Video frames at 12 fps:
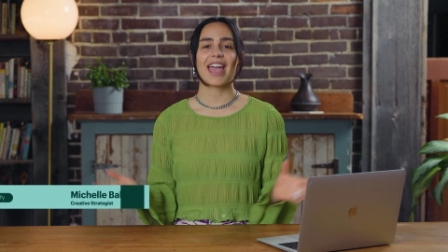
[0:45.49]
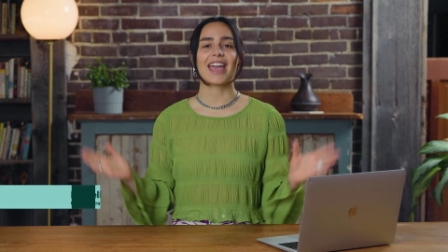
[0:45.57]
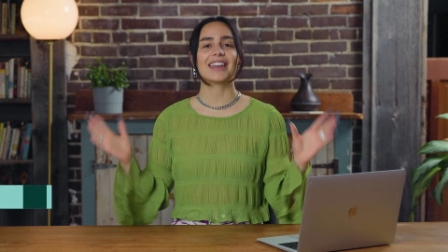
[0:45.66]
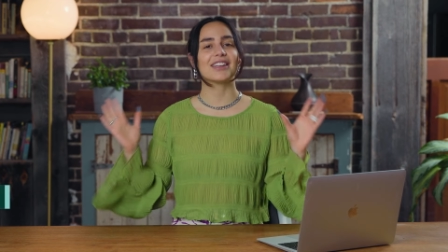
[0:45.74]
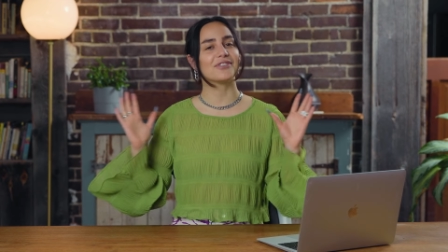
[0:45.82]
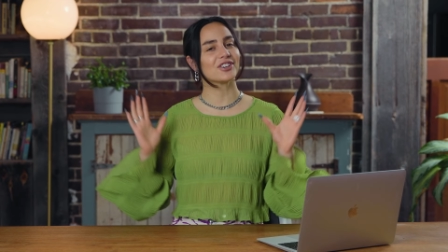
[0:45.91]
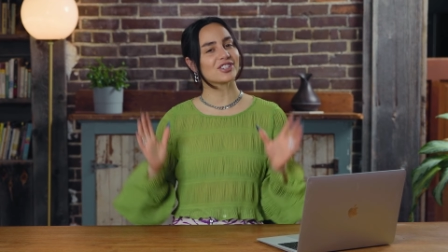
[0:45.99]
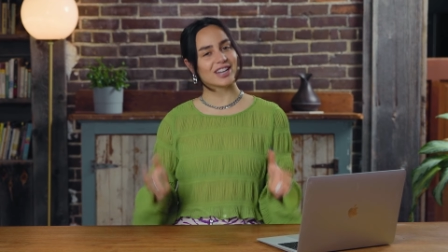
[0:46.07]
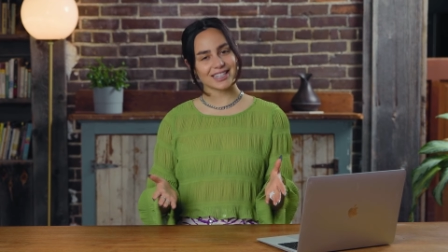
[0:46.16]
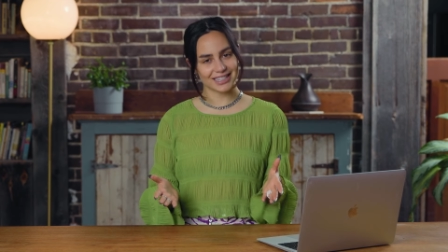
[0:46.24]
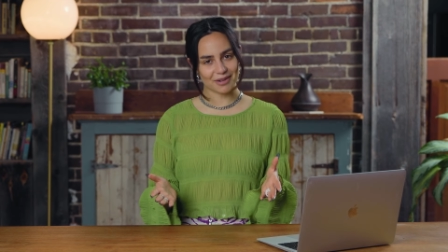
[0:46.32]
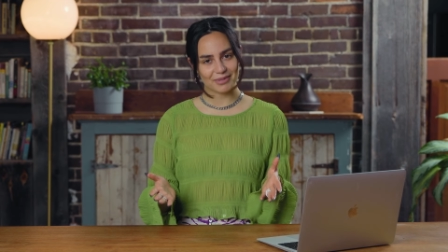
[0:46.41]
And if you're
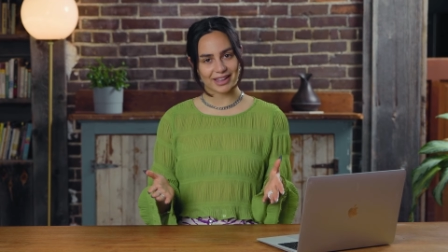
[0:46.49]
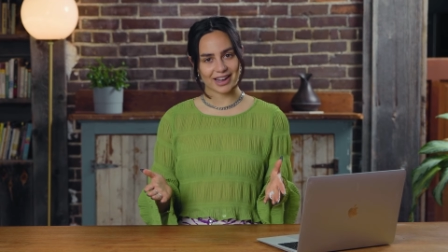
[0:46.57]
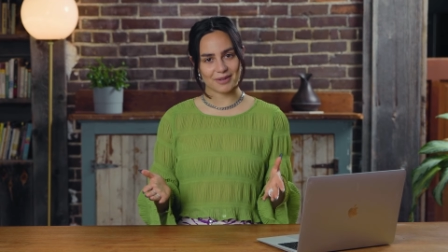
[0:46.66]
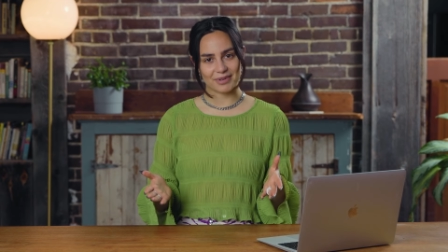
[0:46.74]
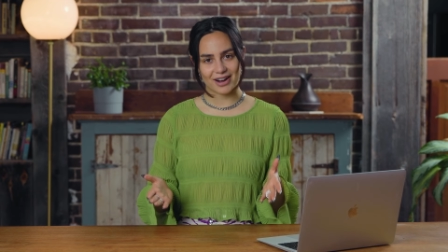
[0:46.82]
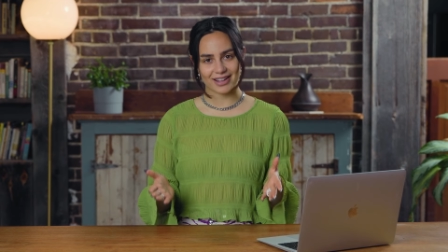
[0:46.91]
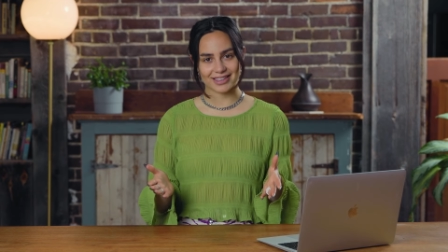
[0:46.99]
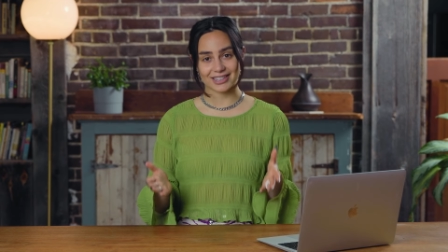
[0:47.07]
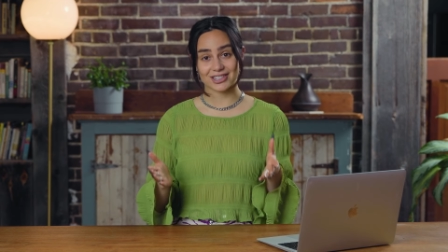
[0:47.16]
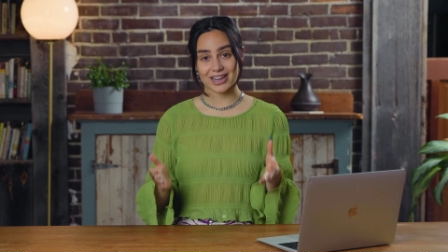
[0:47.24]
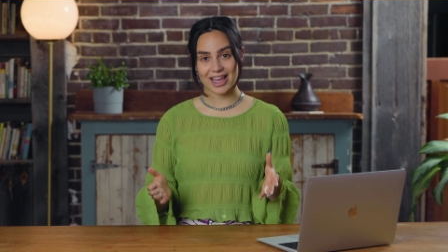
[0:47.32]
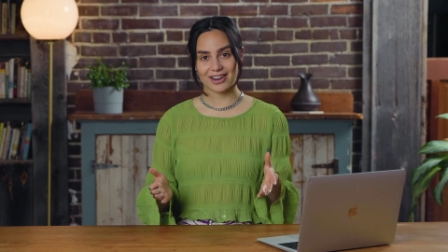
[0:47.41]
just stumbling upon
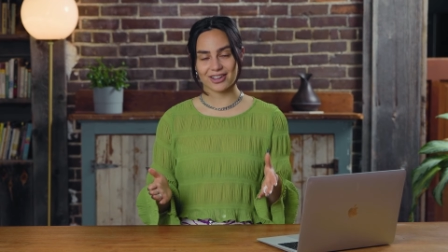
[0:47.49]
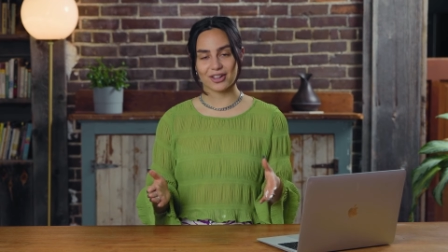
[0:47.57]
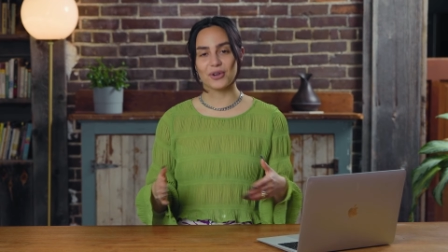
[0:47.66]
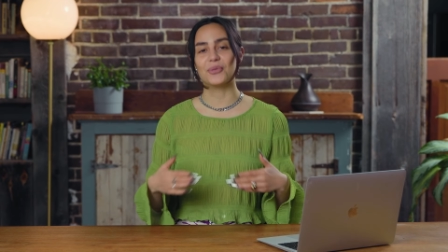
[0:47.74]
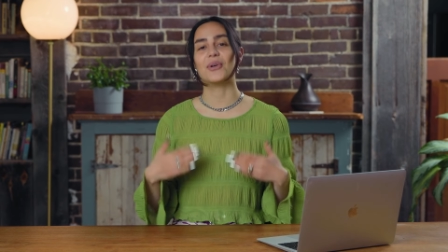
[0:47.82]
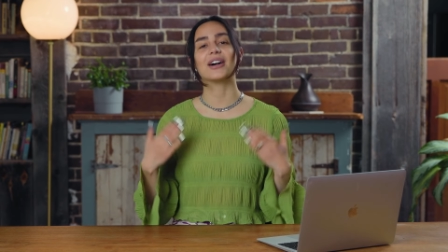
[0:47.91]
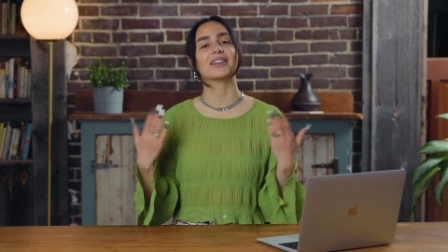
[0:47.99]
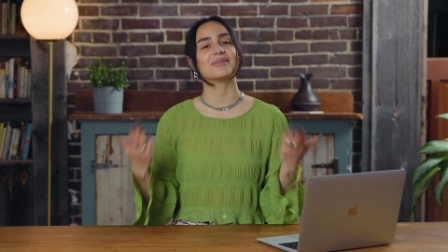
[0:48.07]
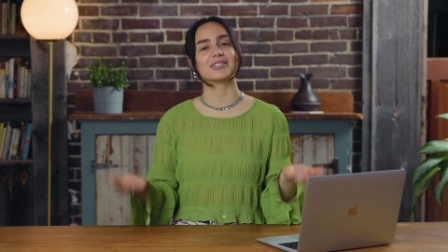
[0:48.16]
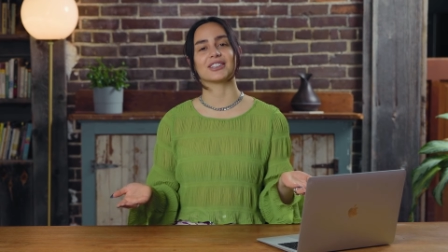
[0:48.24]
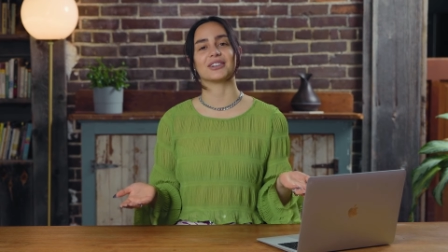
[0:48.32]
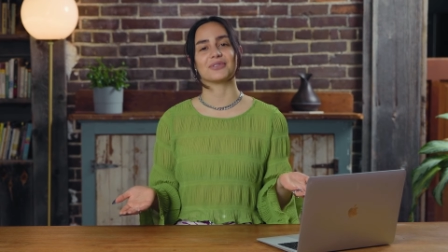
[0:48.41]
this channel,
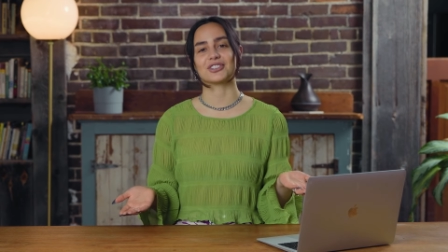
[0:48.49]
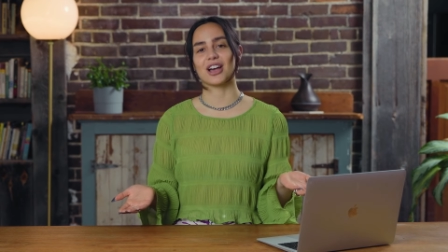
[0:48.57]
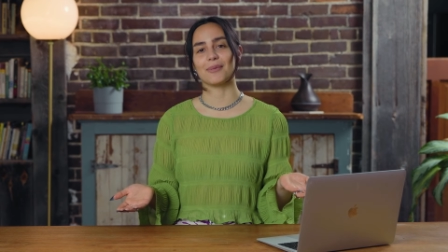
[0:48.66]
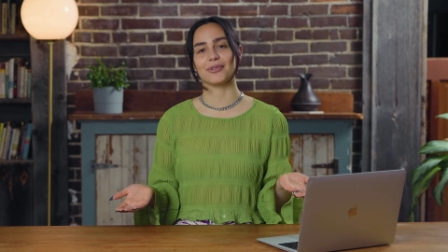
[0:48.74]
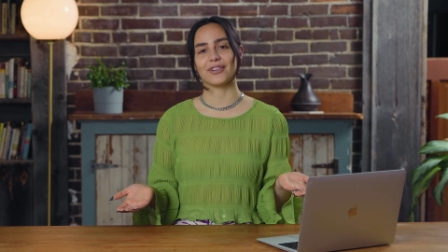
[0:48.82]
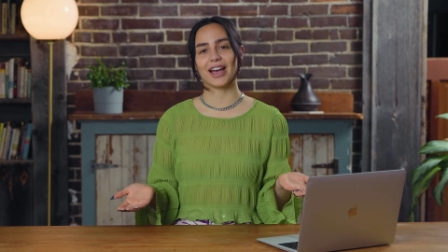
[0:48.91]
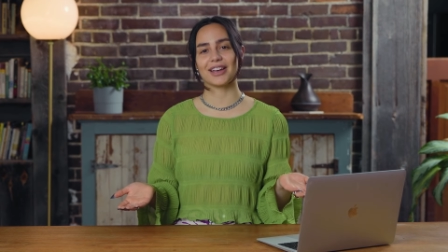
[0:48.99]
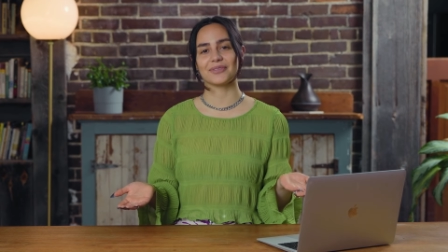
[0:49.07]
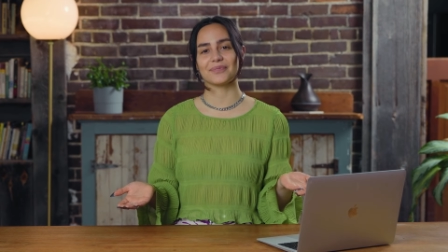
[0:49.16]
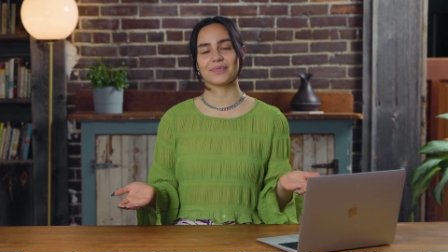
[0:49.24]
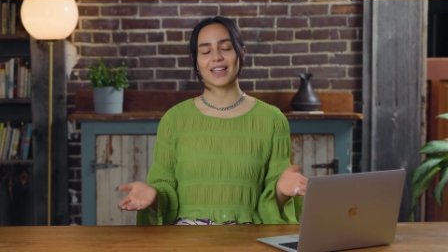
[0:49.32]
welcome to Learn with Shopify.